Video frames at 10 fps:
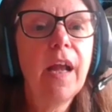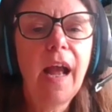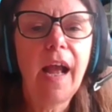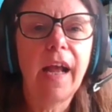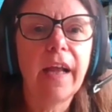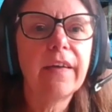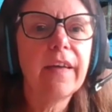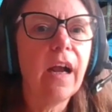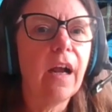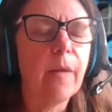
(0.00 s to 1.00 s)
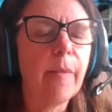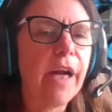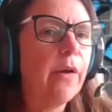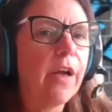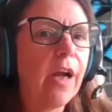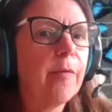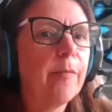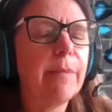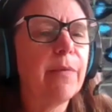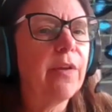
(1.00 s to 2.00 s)
And I know a couple of
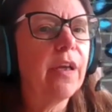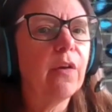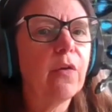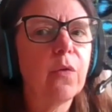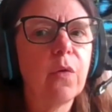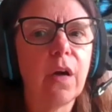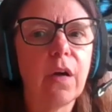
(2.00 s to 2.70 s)
people who